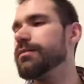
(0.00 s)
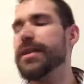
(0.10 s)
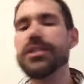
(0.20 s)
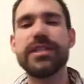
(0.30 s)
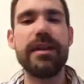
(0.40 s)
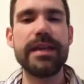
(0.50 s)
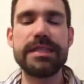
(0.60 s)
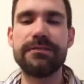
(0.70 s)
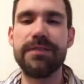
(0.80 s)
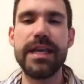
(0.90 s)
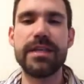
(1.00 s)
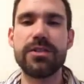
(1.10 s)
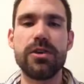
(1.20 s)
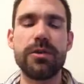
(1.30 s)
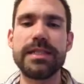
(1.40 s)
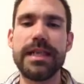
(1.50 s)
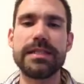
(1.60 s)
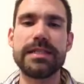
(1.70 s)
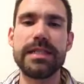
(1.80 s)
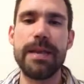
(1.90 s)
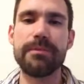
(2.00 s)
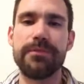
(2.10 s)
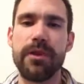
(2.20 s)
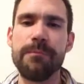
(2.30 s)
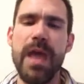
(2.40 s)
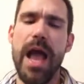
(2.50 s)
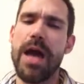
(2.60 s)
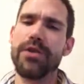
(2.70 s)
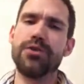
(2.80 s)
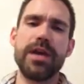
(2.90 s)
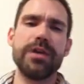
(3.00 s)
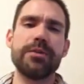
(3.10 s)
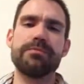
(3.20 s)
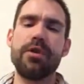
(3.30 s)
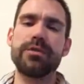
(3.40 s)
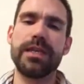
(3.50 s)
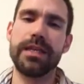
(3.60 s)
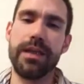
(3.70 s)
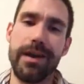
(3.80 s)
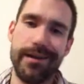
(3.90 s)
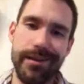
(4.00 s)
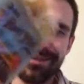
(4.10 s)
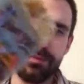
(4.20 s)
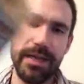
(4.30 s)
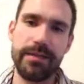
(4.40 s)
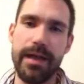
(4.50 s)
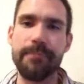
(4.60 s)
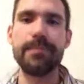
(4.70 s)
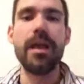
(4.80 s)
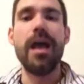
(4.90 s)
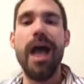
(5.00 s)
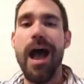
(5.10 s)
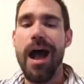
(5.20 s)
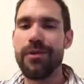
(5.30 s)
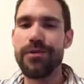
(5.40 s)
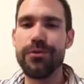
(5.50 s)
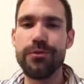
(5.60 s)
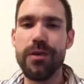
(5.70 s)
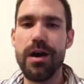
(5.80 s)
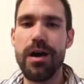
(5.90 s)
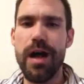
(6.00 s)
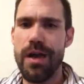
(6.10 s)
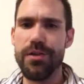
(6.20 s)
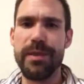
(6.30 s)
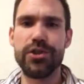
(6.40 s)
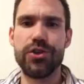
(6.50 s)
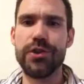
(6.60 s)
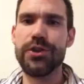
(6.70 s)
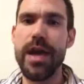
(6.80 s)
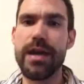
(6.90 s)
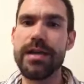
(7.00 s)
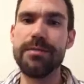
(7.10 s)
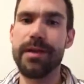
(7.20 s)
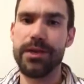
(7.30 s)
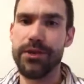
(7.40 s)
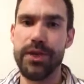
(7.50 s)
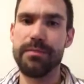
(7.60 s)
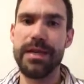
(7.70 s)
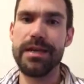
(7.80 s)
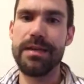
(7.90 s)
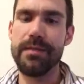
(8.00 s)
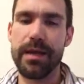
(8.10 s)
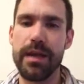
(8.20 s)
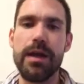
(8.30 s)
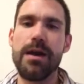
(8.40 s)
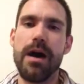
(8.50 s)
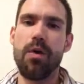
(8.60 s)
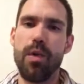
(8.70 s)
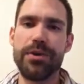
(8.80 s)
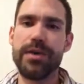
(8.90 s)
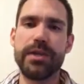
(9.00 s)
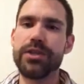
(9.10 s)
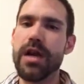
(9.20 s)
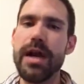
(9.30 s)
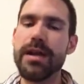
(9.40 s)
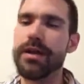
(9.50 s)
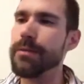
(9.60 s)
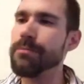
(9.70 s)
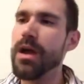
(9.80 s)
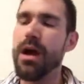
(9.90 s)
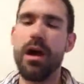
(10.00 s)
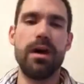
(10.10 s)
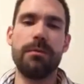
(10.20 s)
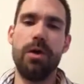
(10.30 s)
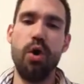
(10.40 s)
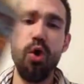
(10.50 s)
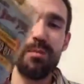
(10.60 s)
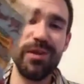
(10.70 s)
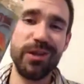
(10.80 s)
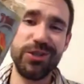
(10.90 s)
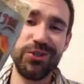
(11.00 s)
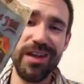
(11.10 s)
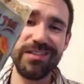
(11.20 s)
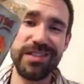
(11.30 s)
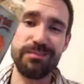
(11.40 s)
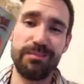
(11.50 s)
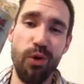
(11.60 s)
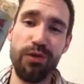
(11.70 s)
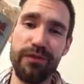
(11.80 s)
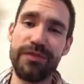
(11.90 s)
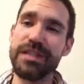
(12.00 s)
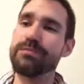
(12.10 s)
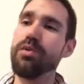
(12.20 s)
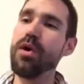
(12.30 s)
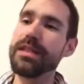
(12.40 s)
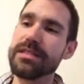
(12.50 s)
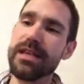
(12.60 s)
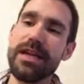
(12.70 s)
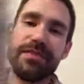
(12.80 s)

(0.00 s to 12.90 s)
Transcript: vegetarians and vegans are always getting slammed for how do you get your protein? I already explained that. How do you make sure that you're not anemic? You're going to be anemic. Where do you get your iron? Oatmeal addresses both of these points.